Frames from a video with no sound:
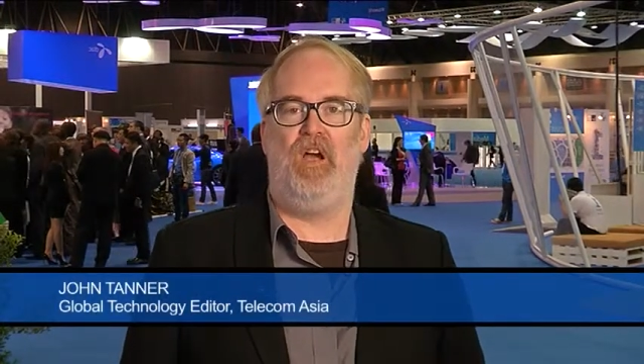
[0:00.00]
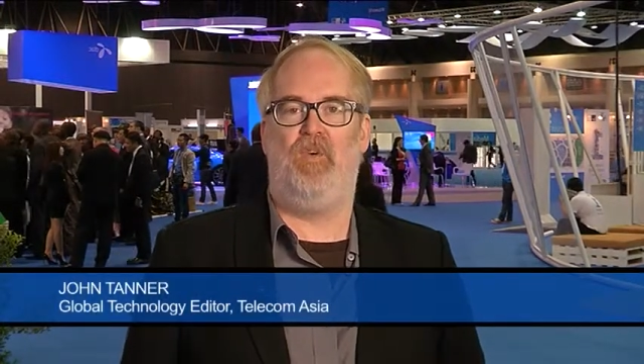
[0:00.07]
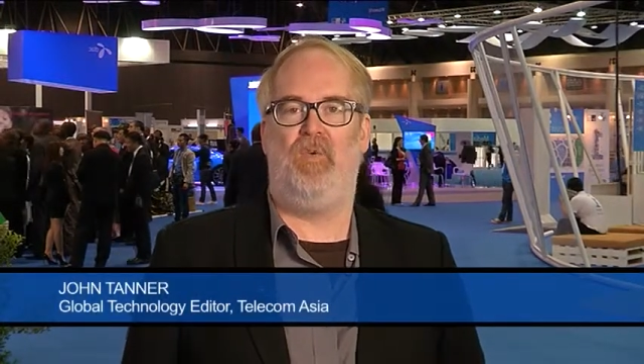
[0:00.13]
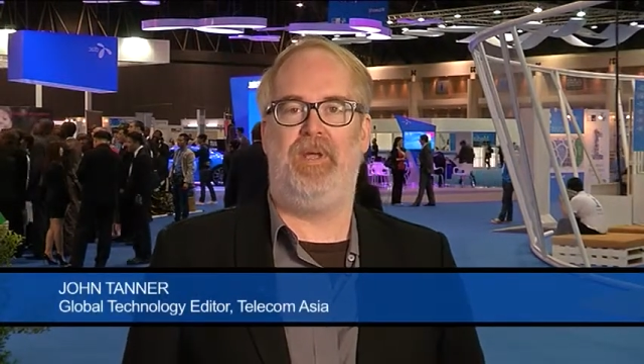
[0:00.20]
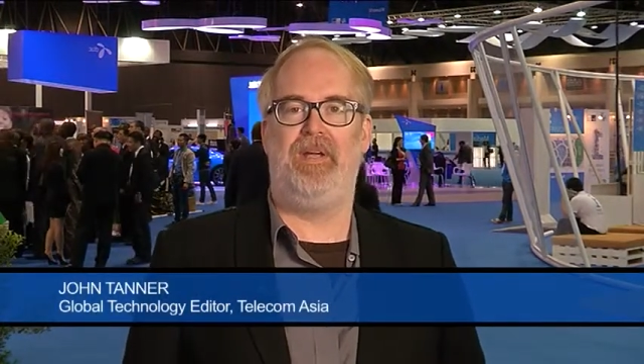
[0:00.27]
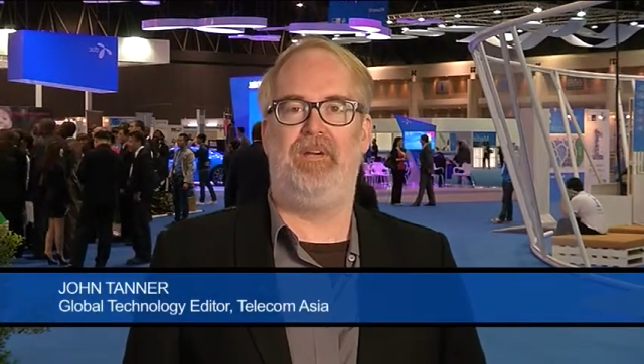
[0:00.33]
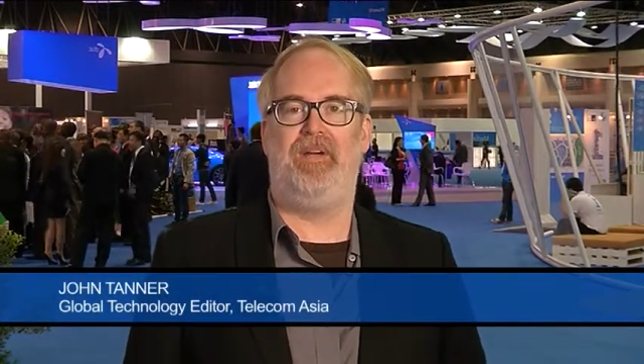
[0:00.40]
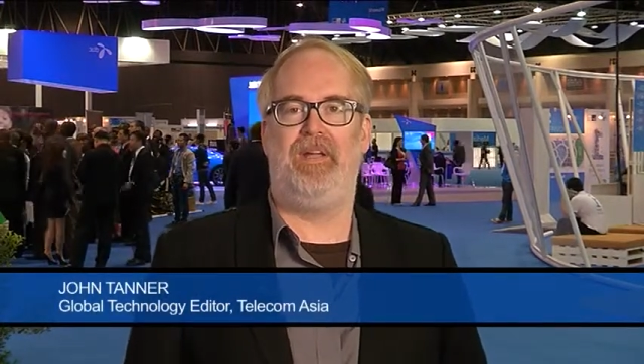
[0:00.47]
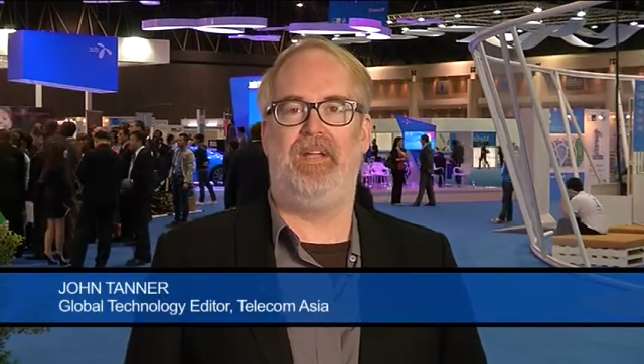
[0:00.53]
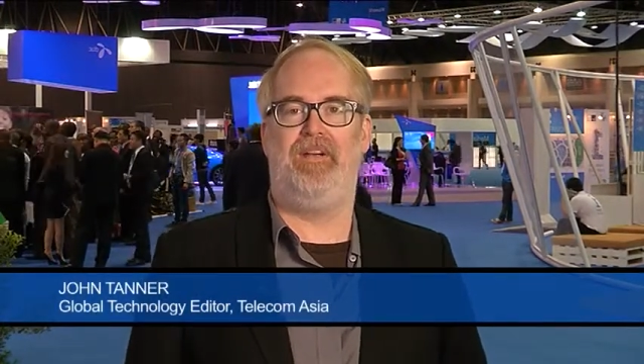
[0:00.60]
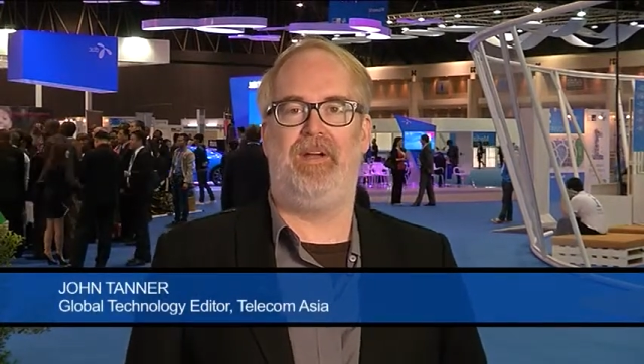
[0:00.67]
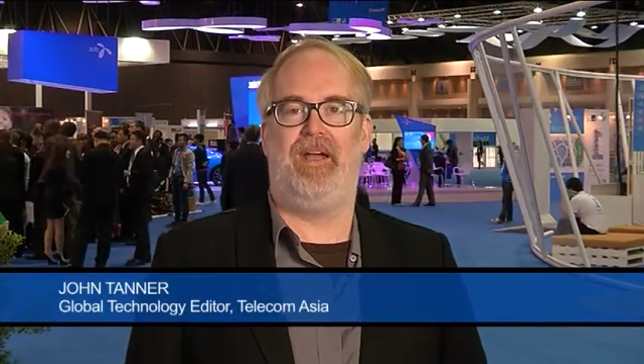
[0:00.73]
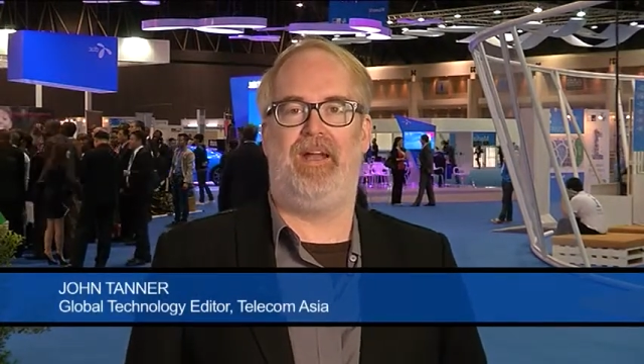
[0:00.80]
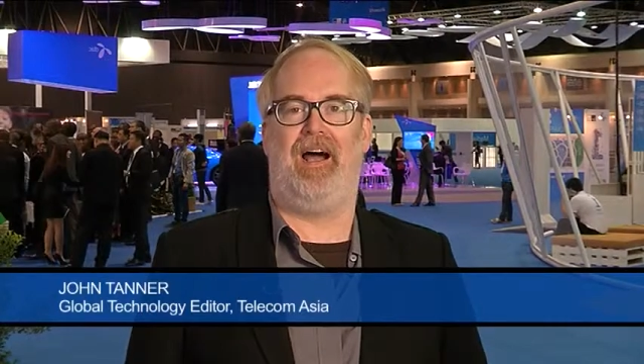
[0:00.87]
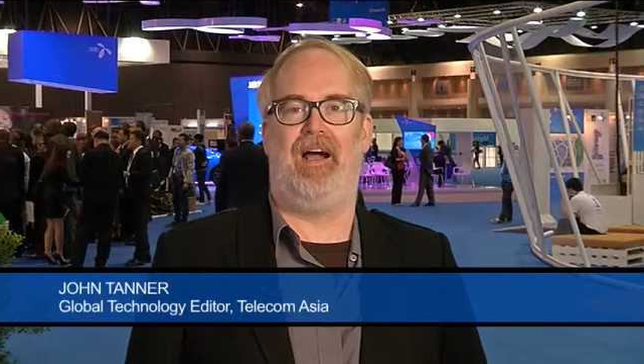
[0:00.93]
We are
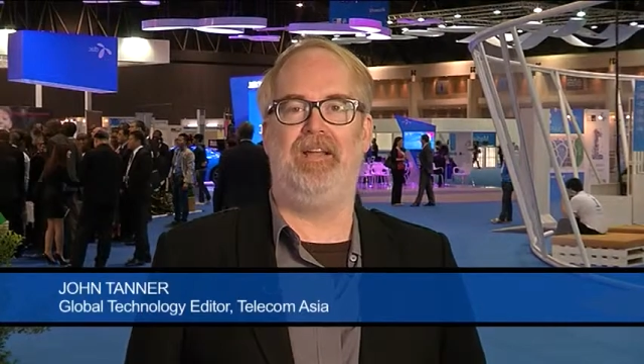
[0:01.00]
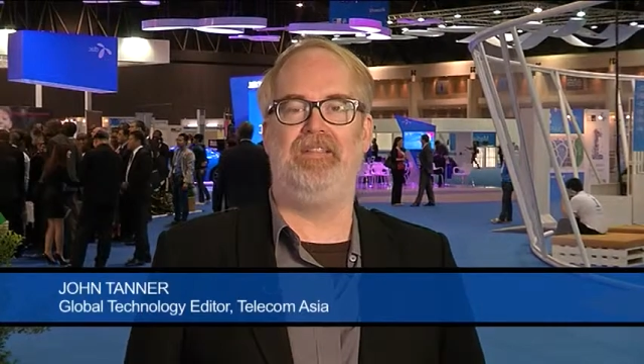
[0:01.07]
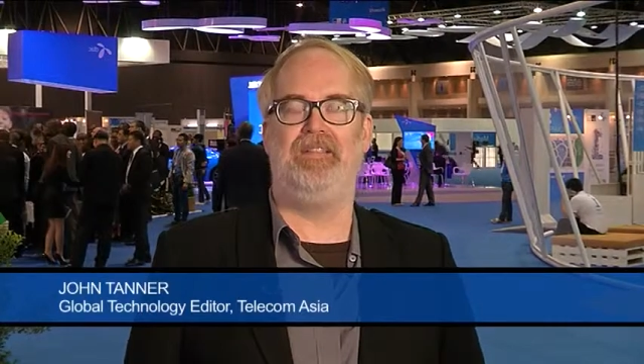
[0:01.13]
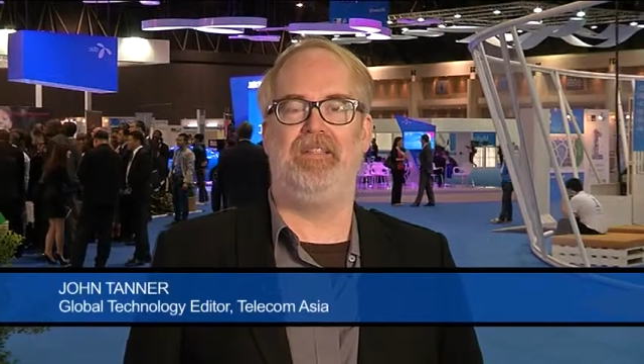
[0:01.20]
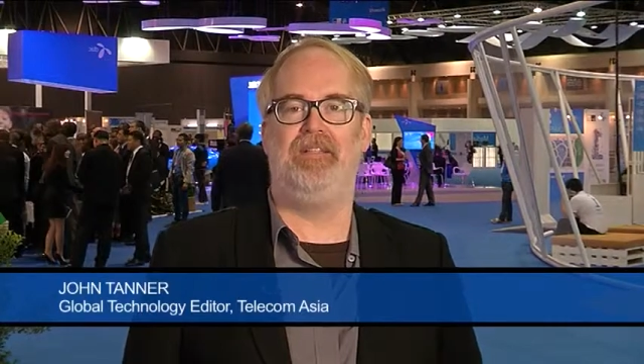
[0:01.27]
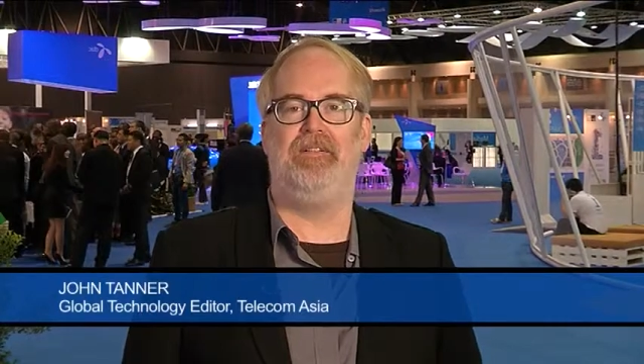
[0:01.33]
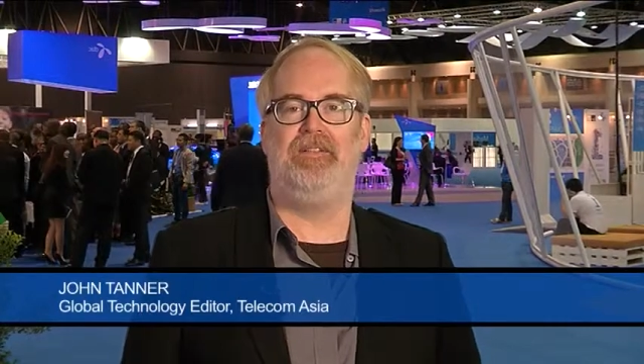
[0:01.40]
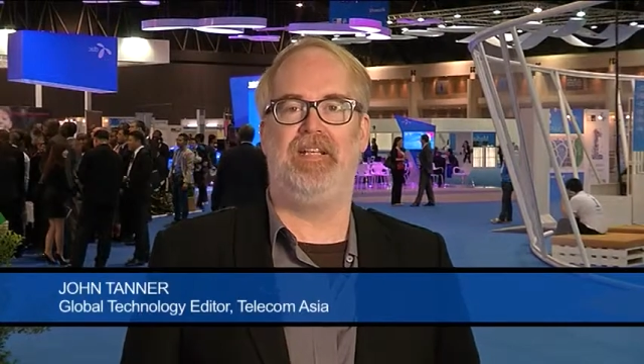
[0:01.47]
here at ITU